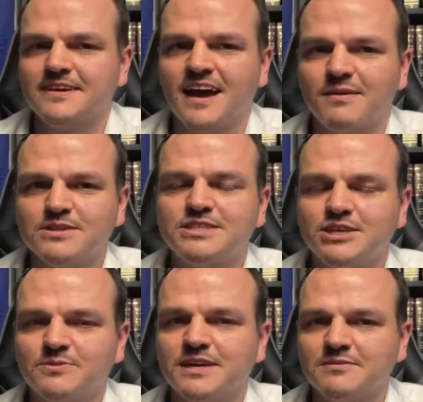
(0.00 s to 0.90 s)
I'm
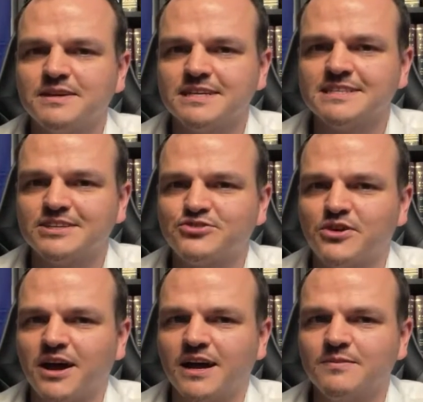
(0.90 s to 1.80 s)
assuming he means a
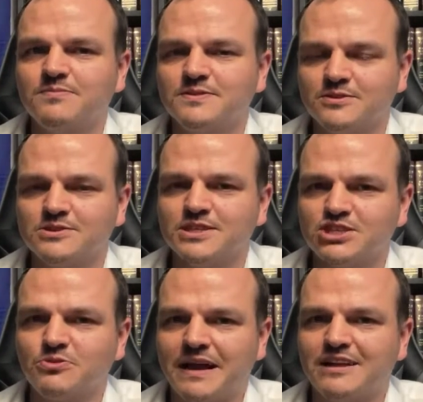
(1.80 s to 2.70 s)
tribe, because there's
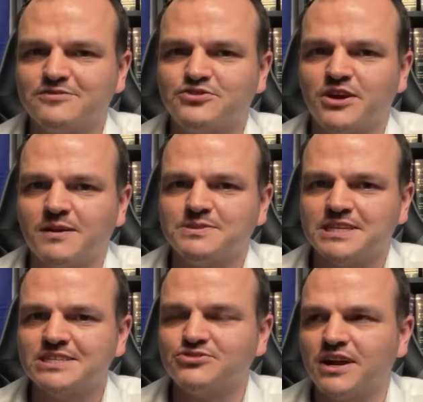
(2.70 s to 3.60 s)
12 tribes in
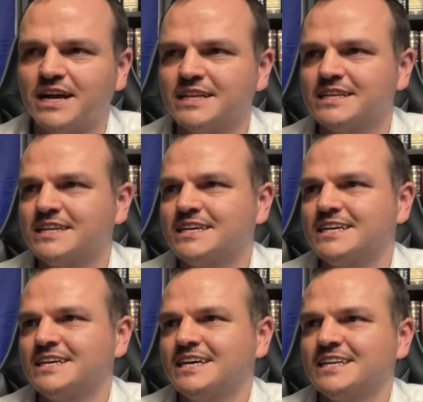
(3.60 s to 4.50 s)
Israel.
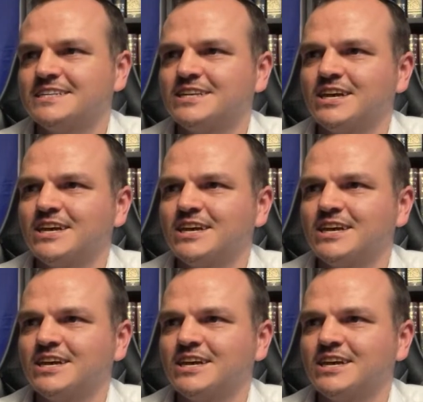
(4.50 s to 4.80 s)
There's